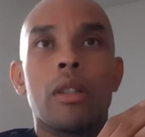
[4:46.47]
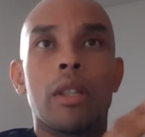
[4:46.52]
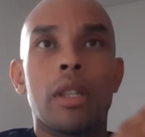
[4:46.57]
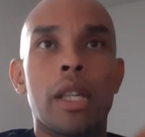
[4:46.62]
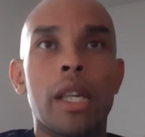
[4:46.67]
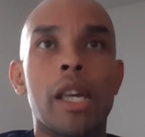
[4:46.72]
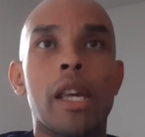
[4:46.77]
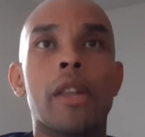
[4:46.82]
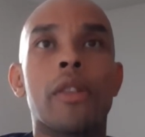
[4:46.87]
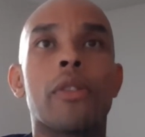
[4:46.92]

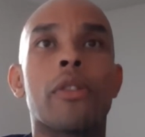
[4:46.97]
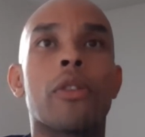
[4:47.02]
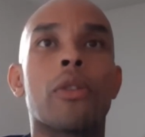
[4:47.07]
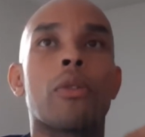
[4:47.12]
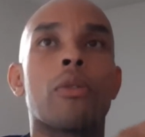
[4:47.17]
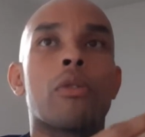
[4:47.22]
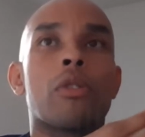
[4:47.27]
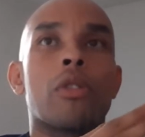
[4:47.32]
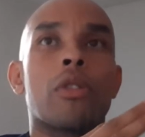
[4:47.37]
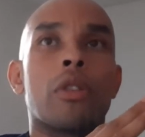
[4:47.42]
In
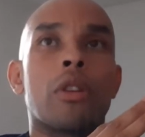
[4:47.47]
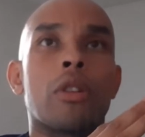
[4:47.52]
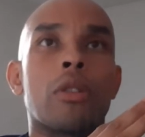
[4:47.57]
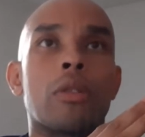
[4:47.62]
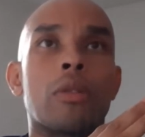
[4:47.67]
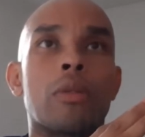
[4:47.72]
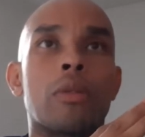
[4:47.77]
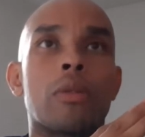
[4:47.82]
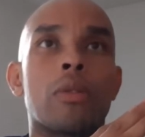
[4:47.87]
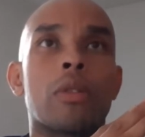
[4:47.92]
through the
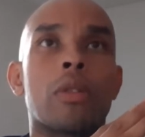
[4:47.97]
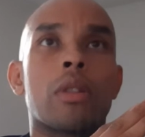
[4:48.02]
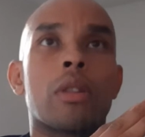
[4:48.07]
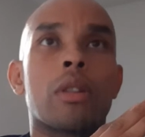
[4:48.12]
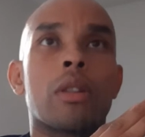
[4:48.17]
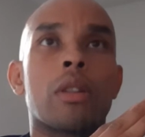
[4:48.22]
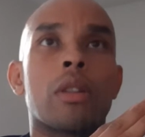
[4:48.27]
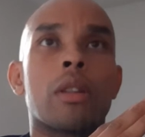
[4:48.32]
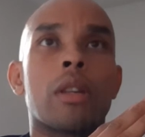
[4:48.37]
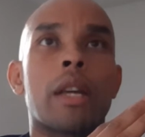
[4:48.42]
nose,
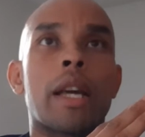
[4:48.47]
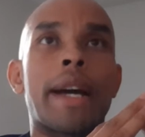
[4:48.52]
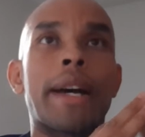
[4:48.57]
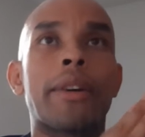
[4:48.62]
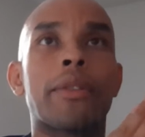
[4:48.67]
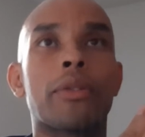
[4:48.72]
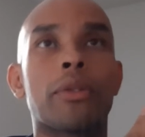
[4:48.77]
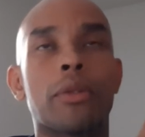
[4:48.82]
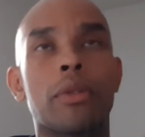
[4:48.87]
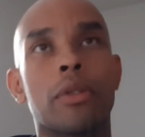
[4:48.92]

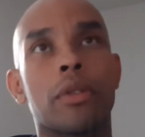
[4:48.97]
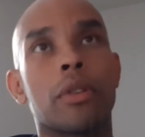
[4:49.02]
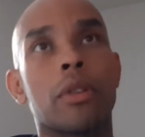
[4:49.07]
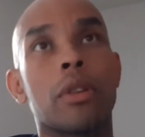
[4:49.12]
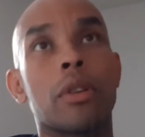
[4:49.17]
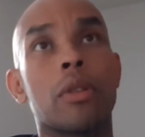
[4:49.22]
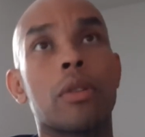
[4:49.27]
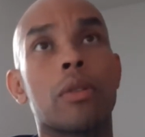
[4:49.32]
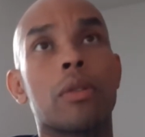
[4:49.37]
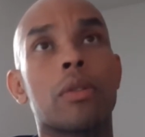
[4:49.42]
out through the
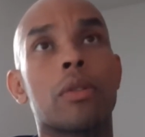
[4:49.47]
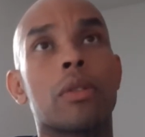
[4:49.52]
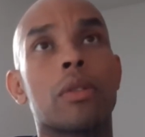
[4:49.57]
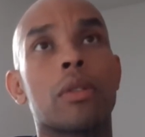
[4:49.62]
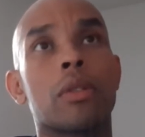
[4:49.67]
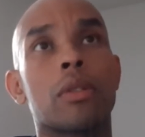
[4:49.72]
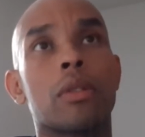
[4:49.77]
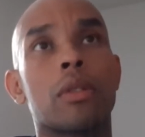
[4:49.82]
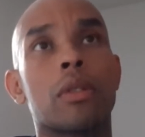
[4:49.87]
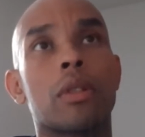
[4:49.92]
nose,
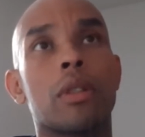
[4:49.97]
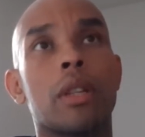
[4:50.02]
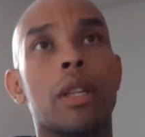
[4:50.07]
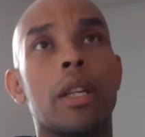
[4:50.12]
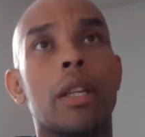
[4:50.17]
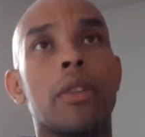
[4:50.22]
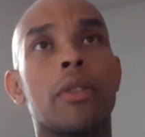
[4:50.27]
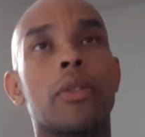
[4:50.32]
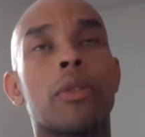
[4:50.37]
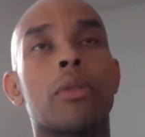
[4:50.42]

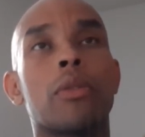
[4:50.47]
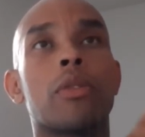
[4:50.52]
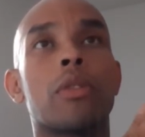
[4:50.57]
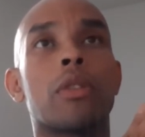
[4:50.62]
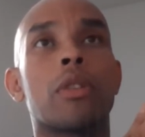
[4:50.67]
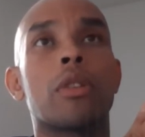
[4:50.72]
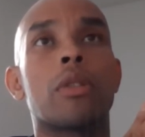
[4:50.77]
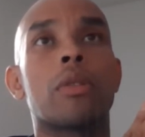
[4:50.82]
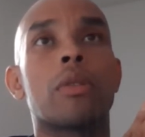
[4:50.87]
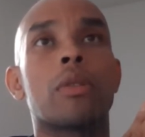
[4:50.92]
in through the
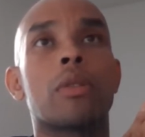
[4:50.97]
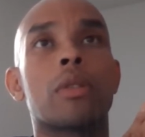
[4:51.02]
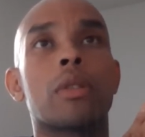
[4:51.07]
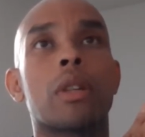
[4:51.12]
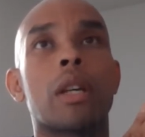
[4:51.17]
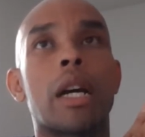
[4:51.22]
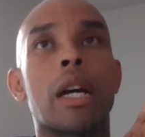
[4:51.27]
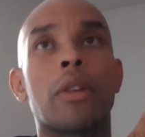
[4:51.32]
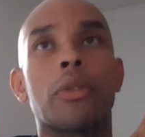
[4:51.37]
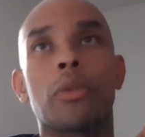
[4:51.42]
nose,
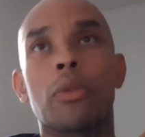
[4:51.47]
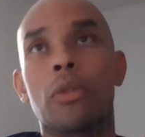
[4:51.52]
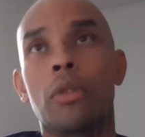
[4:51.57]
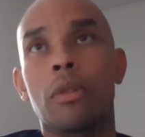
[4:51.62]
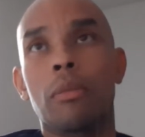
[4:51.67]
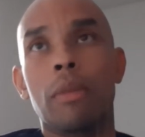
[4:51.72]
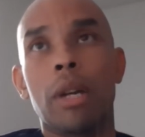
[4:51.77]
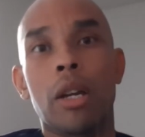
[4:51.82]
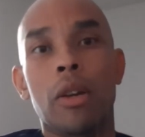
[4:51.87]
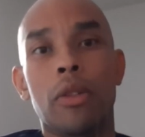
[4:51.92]
out through the
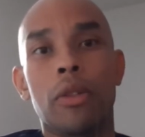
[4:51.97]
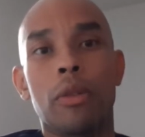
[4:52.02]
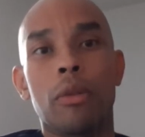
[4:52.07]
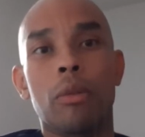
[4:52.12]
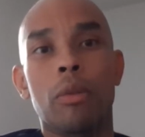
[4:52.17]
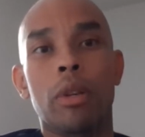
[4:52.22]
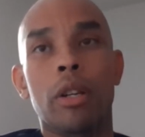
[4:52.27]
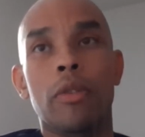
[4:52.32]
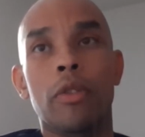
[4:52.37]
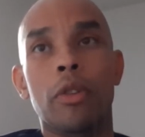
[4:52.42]
mouth,
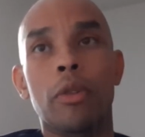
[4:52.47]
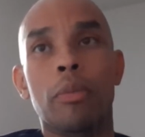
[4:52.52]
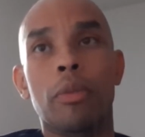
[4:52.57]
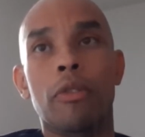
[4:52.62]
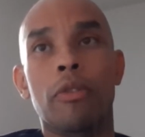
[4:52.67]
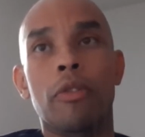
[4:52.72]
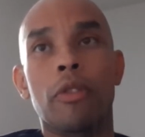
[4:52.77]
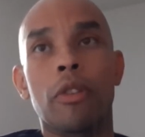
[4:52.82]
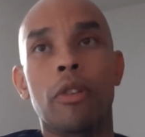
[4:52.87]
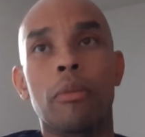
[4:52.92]
whatever you
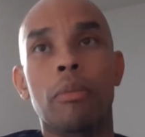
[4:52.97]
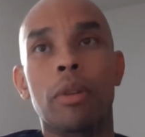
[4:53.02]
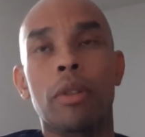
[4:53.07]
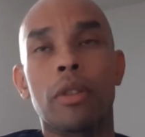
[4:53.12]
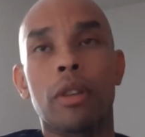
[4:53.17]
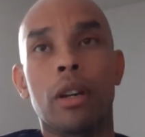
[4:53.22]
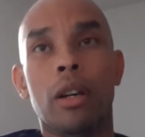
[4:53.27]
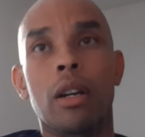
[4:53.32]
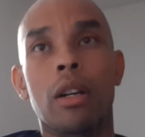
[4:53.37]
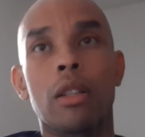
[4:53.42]
prefer, but
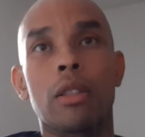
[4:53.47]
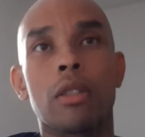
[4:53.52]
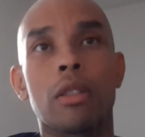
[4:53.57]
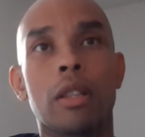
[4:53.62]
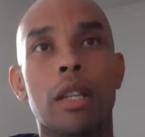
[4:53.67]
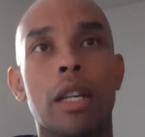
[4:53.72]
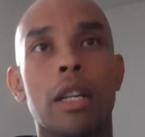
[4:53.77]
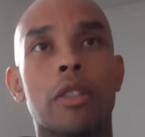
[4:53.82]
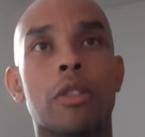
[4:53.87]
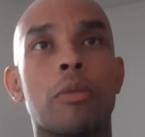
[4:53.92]
the constant
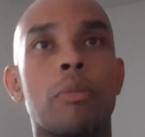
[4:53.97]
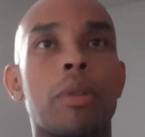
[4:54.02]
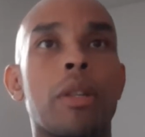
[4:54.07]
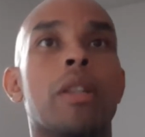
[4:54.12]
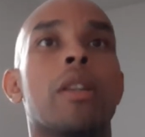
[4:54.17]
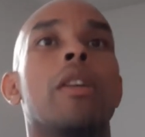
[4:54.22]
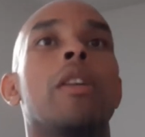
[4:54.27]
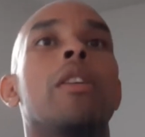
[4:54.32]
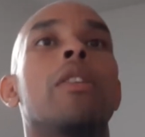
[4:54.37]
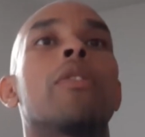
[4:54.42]
has to
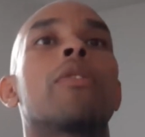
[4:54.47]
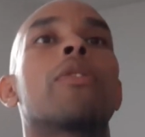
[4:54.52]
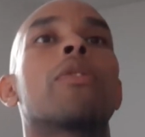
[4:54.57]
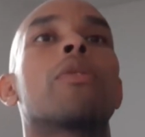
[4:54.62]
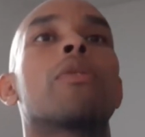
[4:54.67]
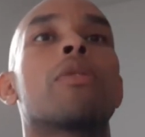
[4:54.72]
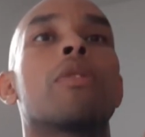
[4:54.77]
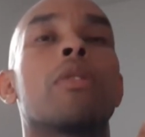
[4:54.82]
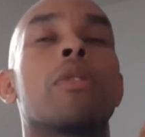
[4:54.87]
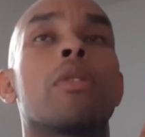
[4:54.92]
be in
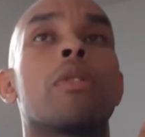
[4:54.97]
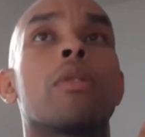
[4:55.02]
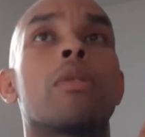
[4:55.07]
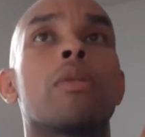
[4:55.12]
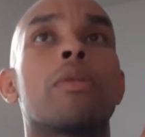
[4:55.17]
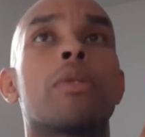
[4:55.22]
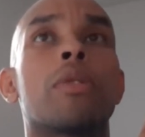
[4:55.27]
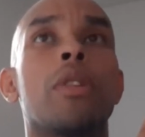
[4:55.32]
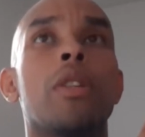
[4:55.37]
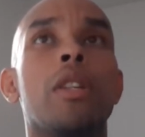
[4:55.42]
through the
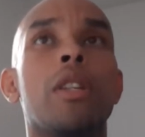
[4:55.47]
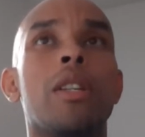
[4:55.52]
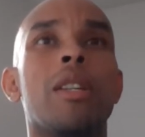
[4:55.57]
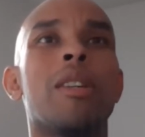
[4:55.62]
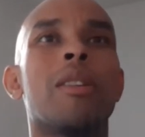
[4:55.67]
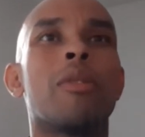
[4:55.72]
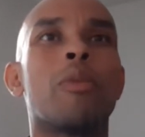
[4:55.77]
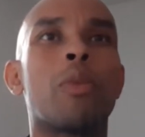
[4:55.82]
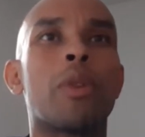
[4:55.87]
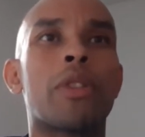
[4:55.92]
nose
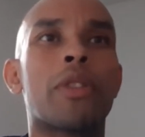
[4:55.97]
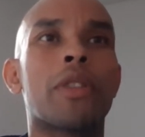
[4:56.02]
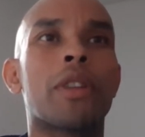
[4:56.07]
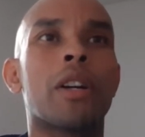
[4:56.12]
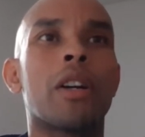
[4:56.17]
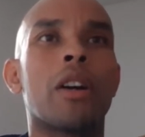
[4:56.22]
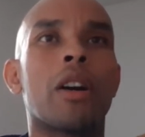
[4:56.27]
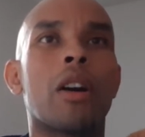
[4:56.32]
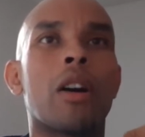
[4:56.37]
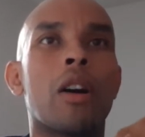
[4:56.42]
with
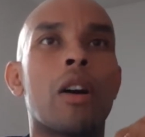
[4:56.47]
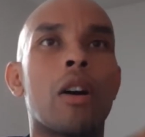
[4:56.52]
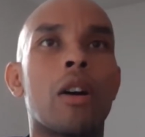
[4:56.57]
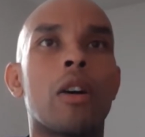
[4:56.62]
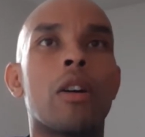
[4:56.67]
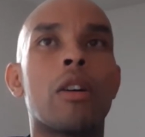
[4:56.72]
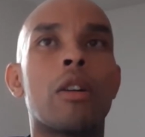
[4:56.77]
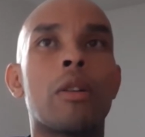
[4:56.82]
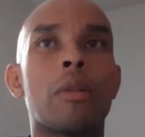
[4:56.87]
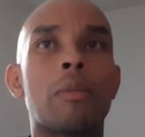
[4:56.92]
a
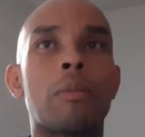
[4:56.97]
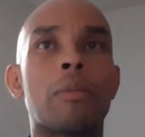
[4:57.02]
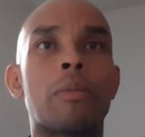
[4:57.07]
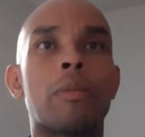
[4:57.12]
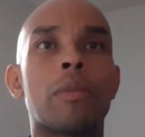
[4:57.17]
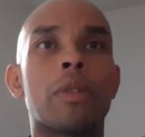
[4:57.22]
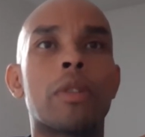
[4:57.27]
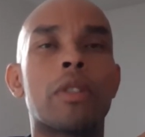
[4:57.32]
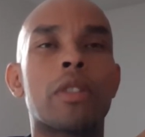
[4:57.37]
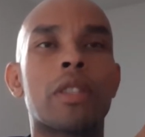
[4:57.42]
calm
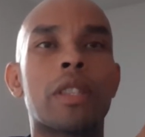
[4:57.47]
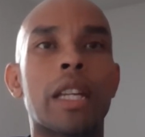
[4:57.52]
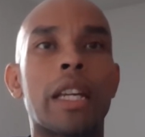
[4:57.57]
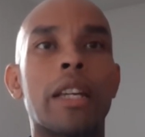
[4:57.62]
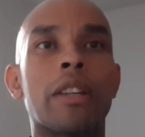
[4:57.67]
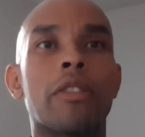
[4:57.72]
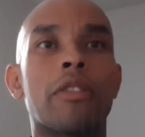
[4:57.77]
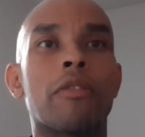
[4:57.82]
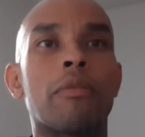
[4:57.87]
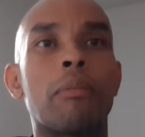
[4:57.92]

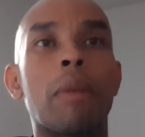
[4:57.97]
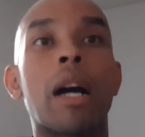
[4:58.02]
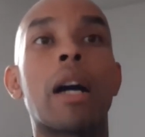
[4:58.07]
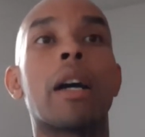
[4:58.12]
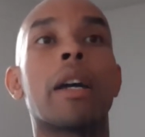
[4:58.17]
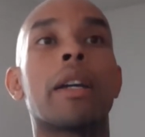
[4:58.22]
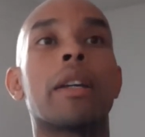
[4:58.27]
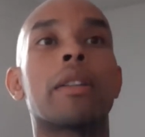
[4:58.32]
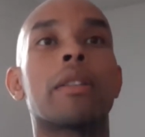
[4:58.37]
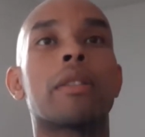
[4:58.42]
state of
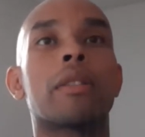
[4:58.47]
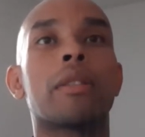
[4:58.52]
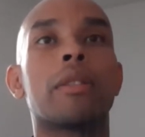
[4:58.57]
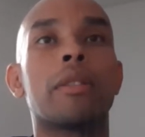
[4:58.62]
mind.